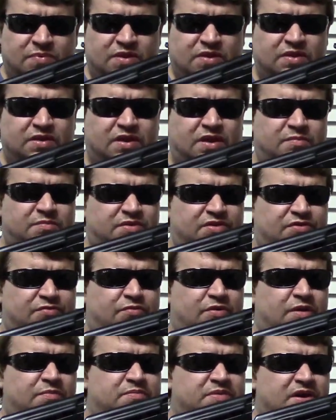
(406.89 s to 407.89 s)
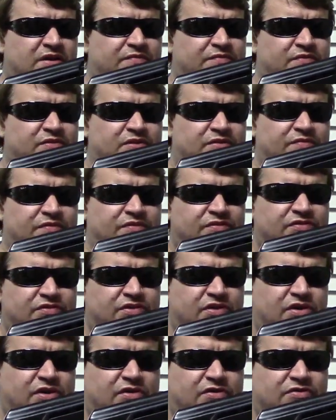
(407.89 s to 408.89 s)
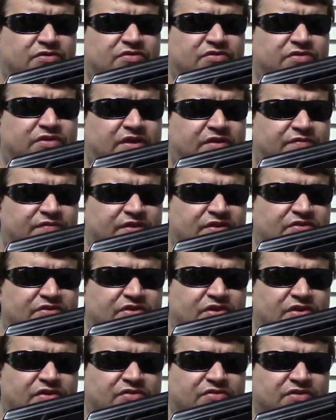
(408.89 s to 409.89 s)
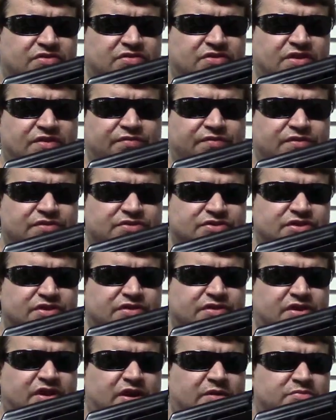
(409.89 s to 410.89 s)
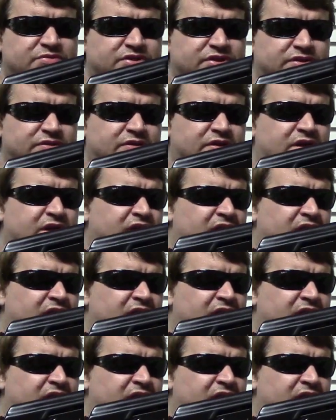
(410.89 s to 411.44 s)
they can be swapped out for different stock, or just like fixed stocks, it's definitely still an option.